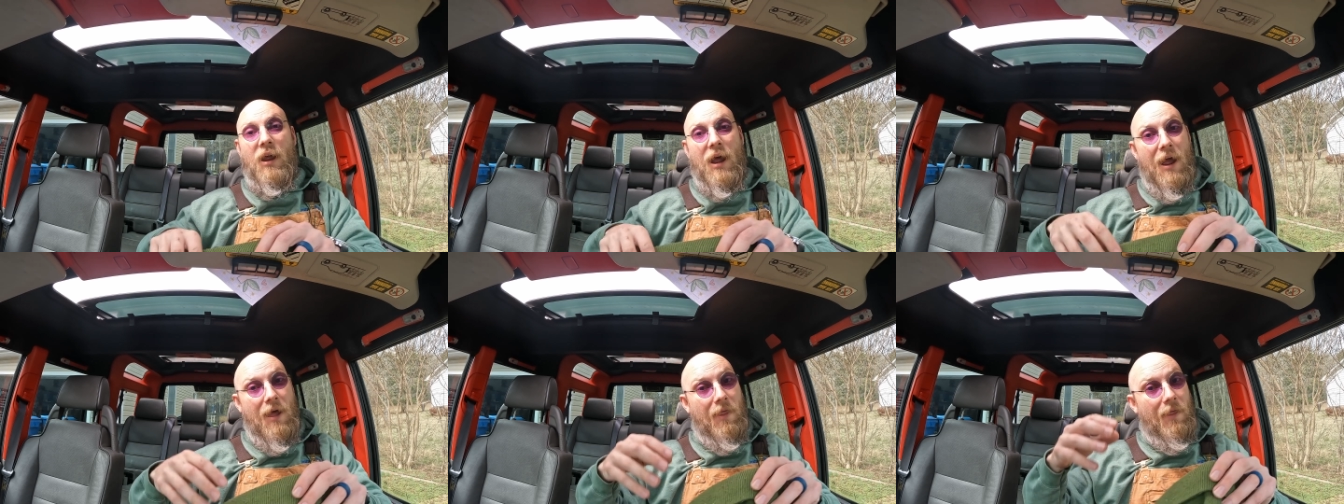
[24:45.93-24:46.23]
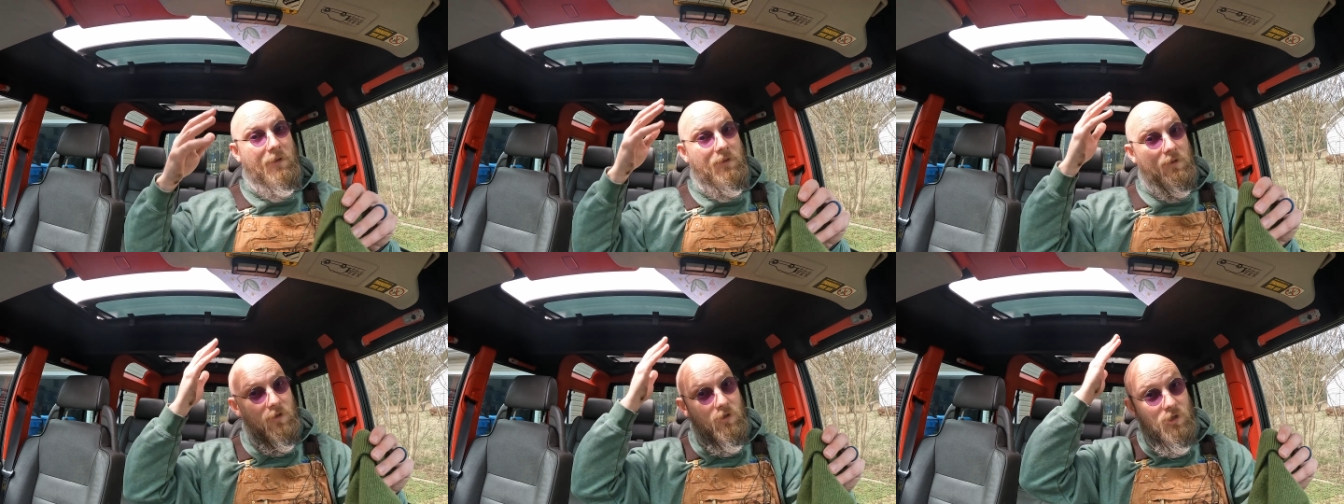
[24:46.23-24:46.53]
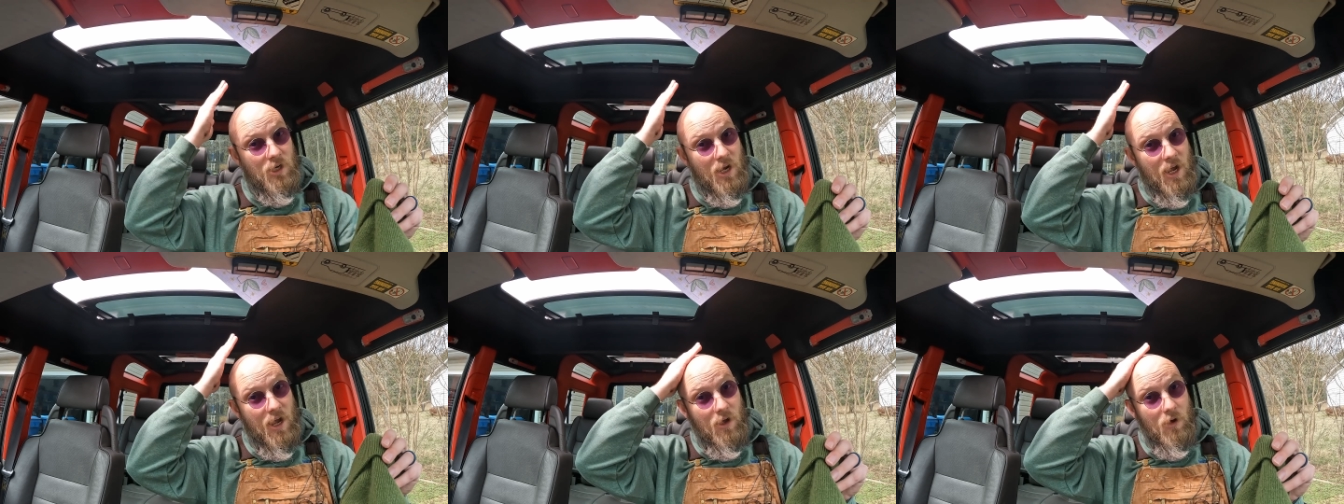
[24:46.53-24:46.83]
I like to
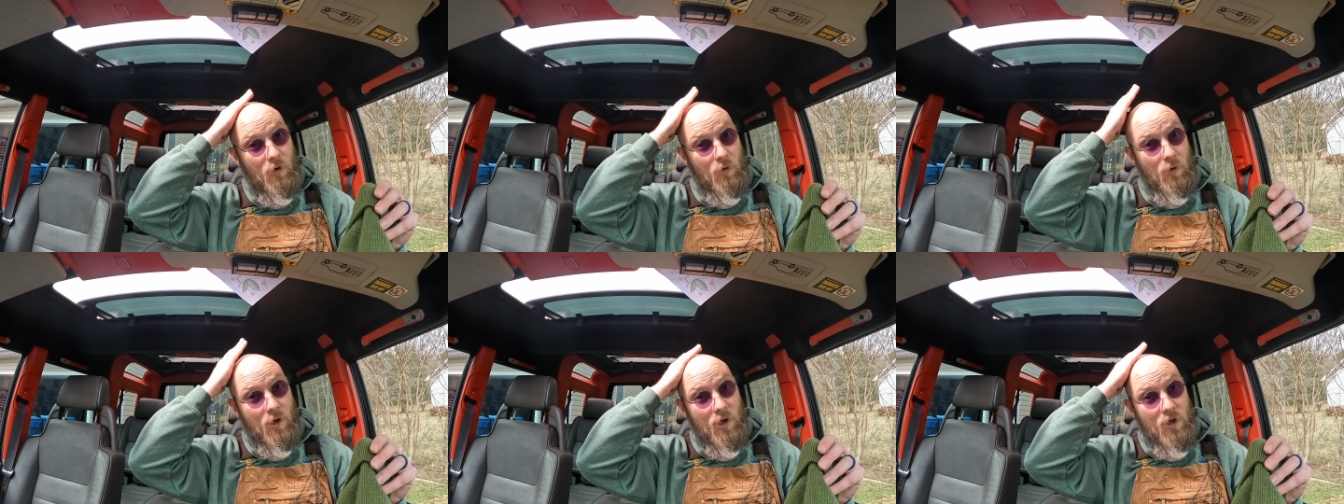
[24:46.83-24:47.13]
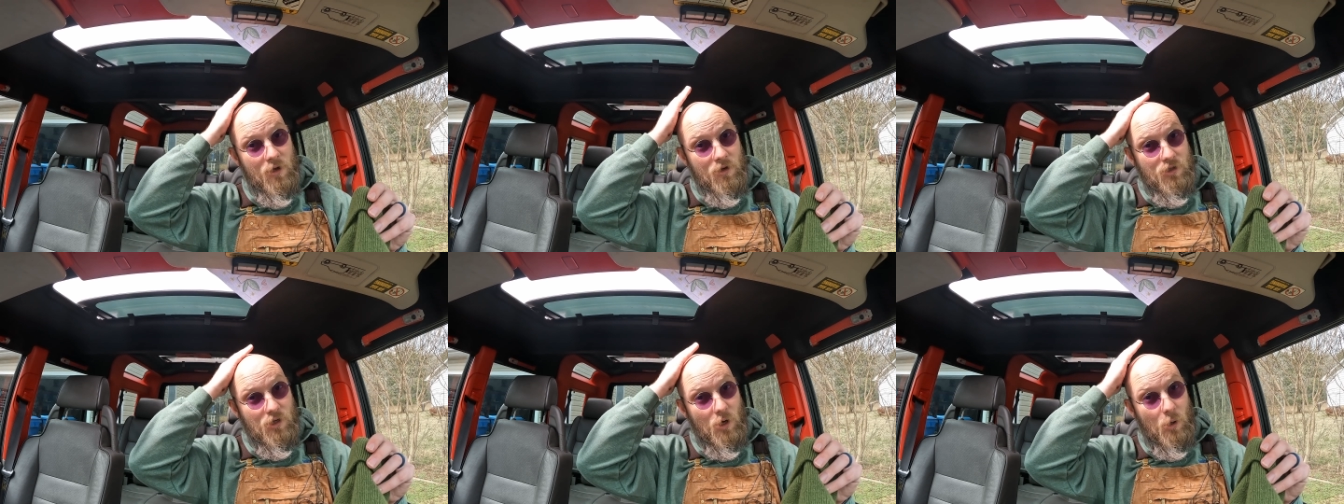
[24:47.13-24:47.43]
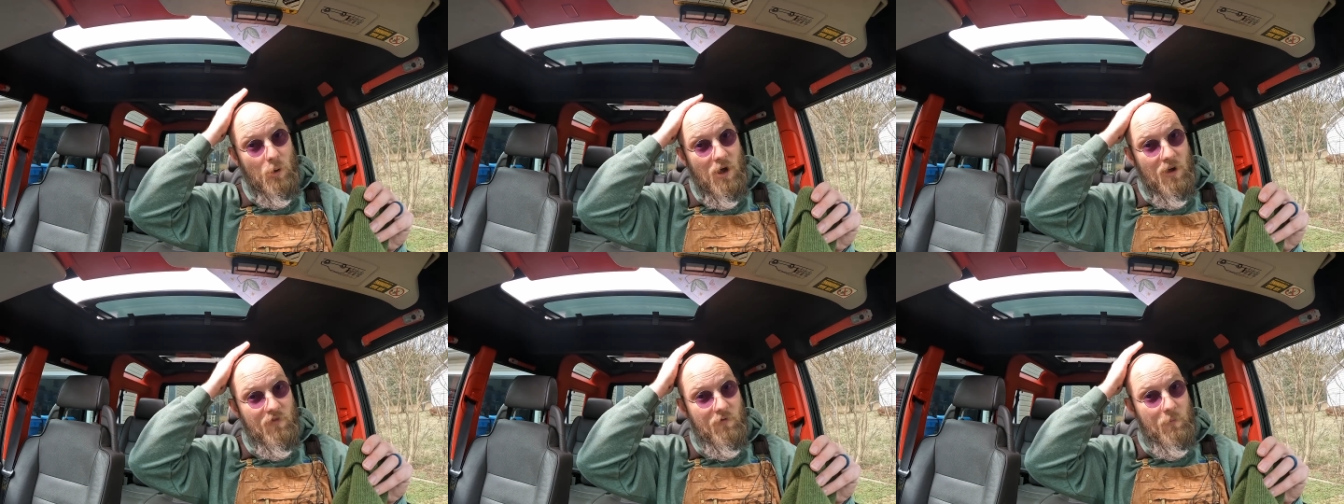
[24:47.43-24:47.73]
show
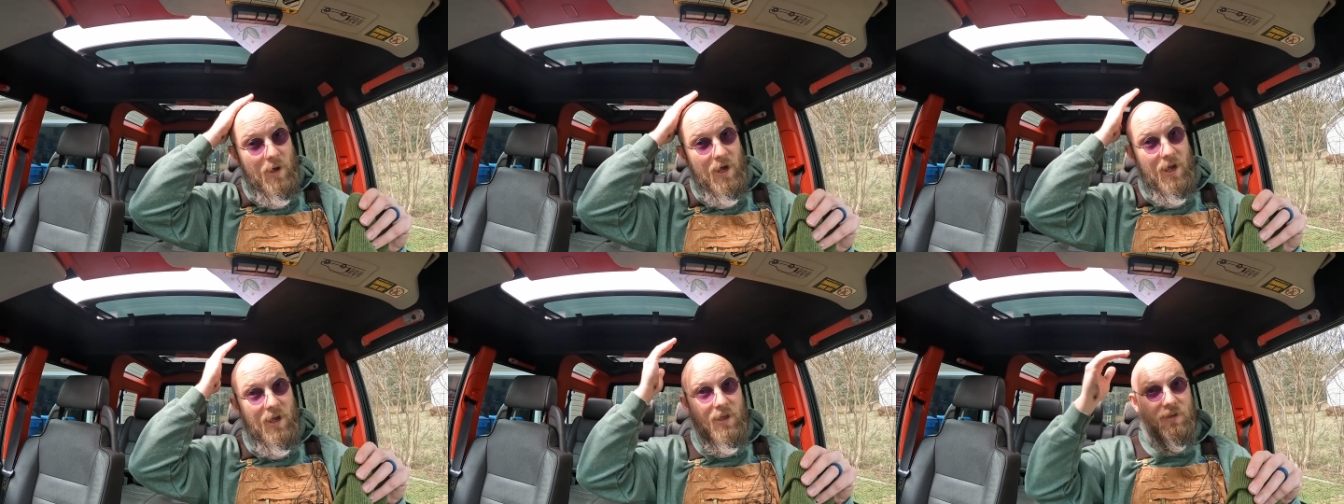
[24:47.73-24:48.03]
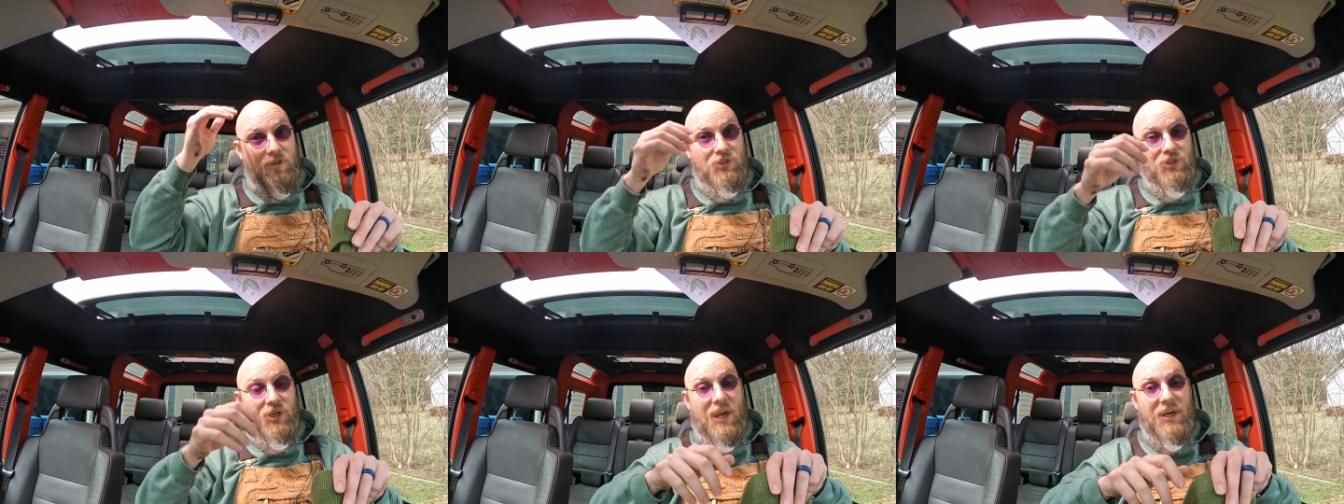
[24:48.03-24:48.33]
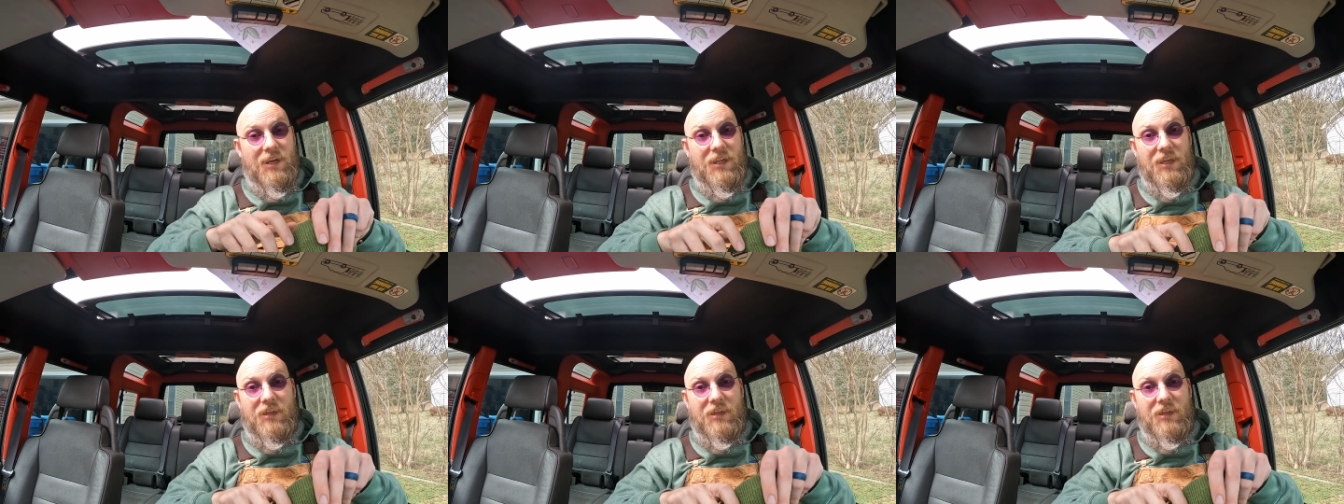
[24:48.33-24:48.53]
off my shiny